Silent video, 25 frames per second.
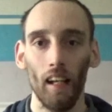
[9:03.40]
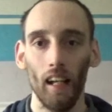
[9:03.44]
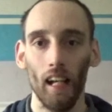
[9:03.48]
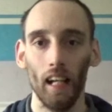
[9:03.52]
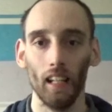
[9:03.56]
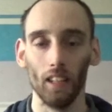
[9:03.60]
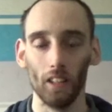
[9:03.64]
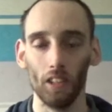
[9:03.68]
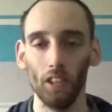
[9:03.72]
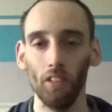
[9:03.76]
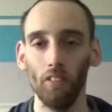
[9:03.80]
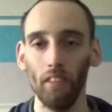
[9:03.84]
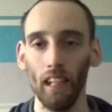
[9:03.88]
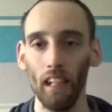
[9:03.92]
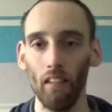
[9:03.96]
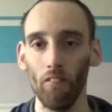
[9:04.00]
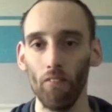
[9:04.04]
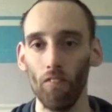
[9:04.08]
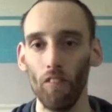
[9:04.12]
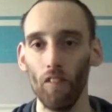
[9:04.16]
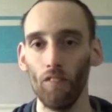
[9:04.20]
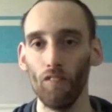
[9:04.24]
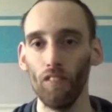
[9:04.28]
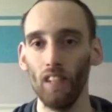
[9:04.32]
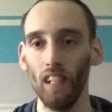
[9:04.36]
and
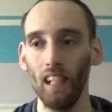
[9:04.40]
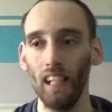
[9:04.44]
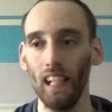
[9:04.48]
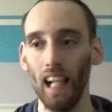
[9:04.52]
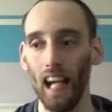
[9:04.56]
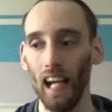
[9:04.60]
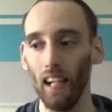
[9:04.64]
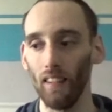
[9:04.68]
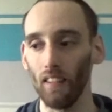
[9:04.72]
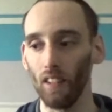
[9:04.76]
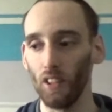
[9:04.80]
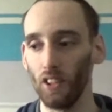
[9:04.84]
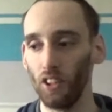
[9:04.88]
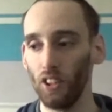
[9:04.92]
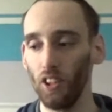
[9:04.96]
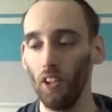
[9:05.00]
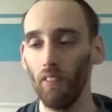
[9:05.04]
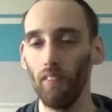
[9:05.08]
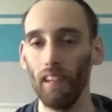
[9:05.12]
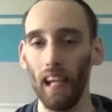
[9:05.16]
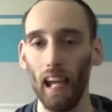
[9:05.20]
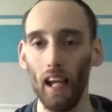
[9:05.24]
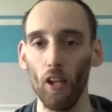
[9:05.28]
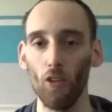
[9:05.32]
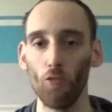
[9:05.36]
2K15 had the
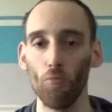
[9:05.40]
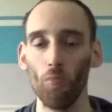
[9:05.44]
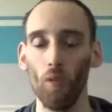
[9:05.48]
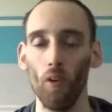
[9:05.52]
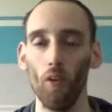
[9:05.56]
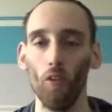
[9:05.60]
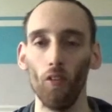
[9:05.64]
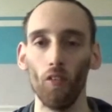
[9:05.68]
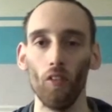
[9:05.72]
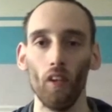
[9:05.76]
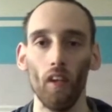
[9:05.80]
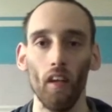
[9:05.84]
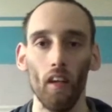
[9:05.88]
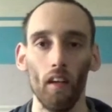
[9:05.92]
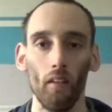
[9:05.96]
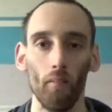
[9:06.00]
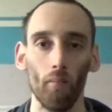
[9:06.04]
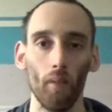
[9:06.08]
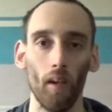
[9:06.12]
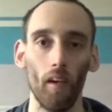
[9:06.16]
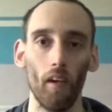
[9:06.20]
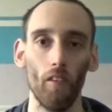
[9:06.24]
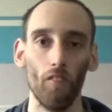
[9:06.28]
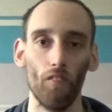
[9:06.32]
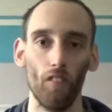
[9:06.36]
showcase mode
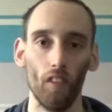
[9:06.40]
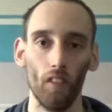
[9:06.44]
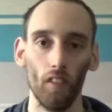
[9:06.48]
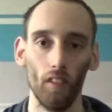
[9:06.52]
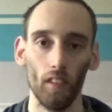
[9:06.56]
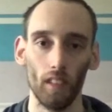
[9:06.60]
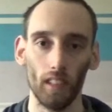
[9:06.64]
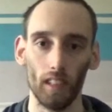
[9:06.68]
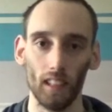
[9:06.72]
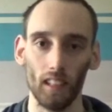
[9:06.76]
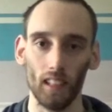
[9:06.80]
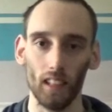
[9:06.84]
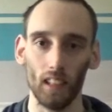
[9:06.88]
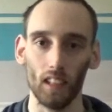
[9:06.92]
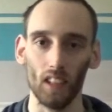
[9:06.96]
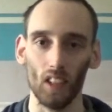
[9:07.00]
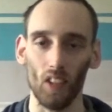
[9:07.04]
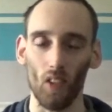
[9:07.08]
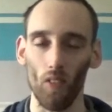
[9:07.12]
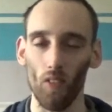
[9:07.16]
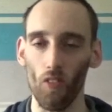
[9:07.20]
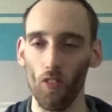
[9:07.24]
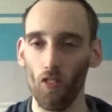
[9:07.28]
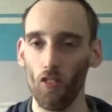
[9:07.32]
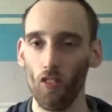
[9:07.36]
where it focuses
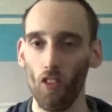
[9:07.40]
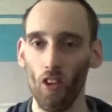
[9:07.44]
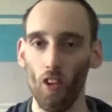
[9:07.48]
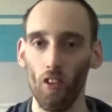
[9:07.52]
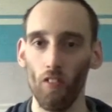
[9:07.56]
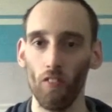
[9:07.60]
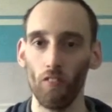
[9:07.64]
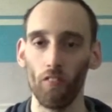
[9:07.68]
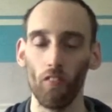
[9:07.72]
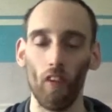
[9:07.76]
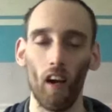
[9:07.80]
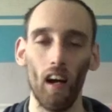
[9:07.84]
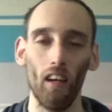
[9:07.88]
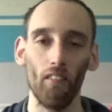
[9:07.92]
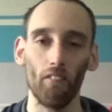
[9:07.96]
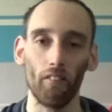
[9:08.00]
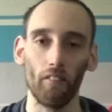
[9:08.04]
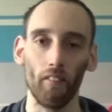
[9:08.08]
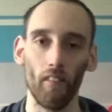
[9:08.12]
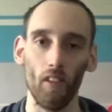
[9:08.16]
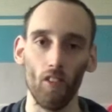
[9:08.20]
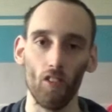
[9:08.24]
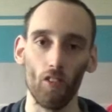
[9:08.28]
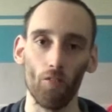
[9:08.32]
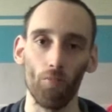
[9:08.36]
on certain
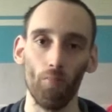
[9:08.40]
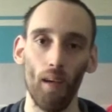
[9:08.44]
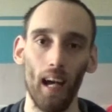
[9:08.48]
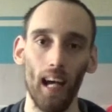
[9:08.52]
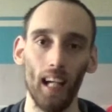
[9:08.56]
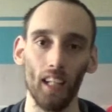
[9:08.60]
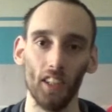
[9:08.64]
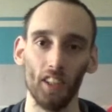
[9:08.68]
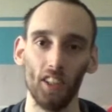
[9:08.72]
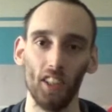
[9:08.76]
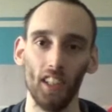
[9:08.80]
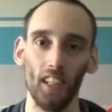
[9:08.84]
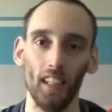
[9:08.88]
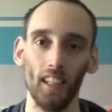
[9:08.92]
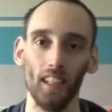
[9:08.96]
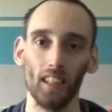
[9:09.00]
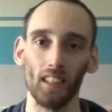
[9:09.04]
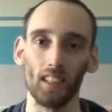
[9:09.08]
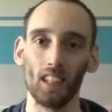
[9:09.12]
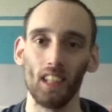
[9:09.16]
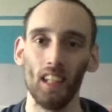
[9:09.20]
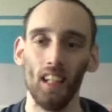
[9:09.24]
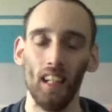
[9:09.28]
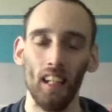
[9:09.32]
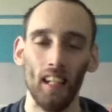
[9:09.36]
rivalries of past
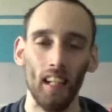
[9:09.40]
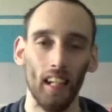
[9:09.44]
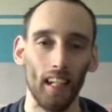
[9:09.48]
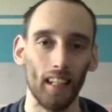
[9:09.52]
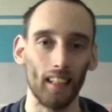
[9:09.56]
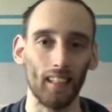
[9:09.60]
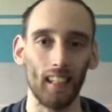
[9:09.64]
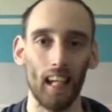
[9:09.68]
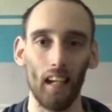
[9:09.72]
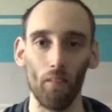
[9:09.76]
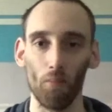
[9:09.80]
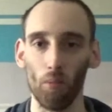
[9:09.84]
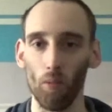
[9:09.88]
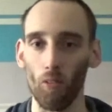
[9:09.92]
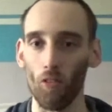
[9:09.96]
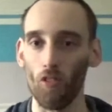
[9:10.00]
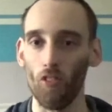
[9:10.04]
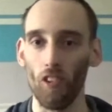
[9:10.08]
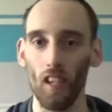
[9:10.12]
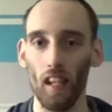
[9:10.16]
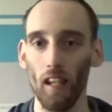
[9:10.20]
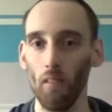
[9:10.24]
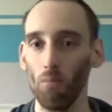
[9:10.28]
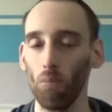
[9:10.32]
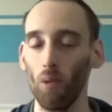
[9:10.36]
years. Example,
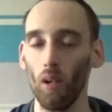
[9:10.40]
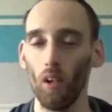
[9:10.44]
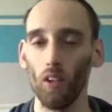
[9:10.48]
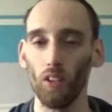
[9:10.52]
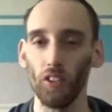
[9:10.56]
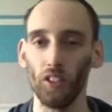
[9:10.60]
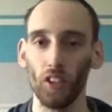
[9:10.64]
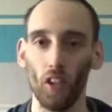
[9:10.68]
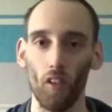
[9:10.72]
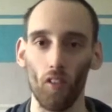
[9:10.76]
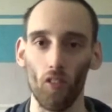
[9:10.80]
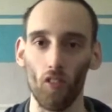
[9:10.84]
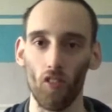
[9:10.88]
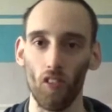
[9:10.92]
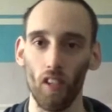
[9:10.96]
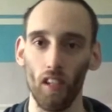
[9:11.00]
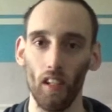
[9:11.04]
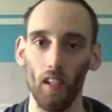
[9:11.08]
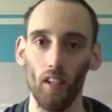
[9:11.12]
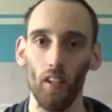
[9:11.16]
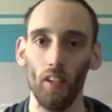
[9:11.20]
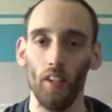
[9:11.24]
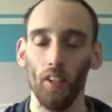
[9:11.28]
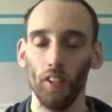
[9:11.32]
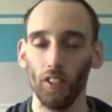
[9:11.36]
CM Punk, John
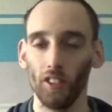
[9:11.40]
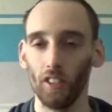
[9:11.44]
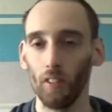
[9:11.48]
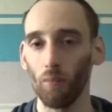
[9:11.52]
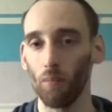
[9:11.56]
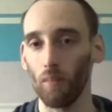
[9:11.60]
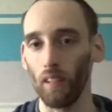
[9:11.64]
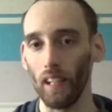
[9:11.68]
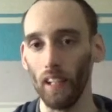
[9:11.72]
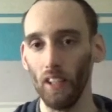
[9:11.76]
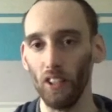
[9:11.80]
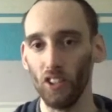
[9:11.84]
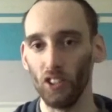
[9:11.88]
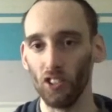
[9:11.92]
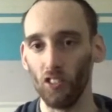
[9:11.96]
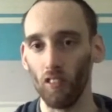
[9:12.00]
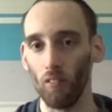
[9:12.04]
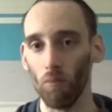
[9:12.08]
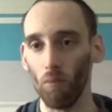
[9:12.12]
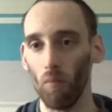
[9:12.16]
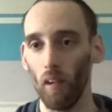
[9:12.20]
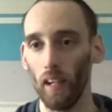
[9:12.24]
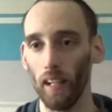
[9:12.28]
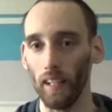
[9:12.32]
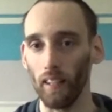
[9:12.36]
Cena, Triple H,
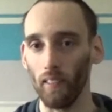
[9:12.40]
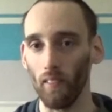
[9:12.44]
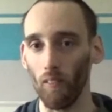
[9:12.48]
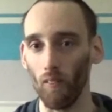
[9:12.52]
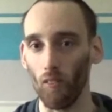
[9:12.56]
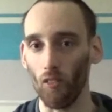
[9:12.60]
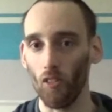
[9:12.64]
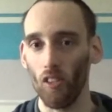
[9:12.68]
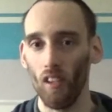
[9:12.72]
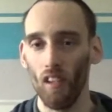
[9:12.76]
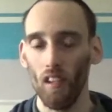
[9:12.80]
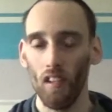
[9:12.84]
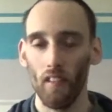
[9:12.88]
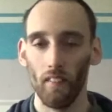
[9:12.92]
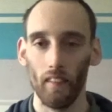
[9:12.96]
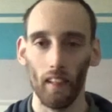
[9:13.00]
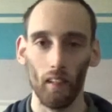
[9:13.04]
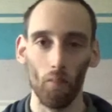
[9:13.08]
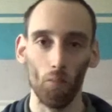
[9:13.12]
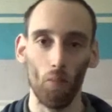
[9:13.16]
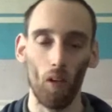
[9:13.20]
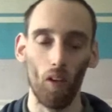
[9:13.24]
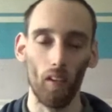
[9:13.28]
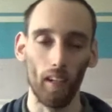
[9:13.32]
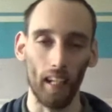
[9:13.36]
Shawn Michaels. I think
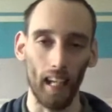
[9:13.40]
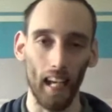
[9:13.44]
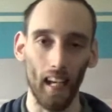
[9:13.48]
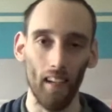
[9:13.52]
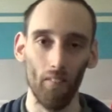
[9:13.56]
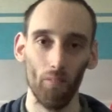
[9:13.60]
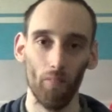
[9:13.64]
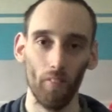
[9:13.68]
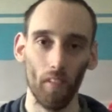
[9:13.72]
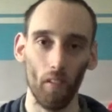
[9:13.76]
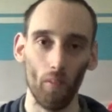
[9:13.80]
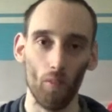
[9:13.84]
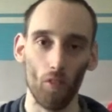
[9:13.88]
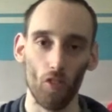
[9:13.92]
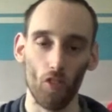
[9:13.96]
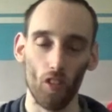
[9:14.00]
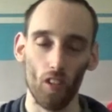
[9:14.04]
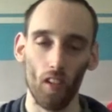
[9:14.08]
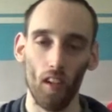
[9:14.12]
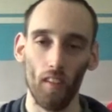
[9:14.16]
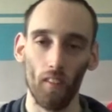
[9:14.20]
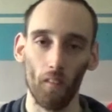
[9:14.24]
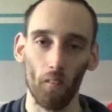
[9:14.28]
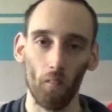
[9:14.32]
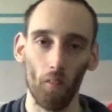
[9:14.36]
Mark Henry was
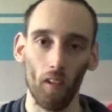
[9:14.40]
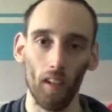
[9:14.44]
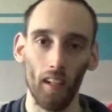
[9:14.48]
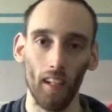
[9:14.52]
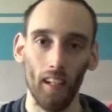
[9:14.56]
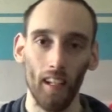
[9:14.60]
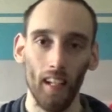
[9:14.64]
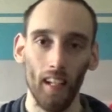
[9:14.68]
another one.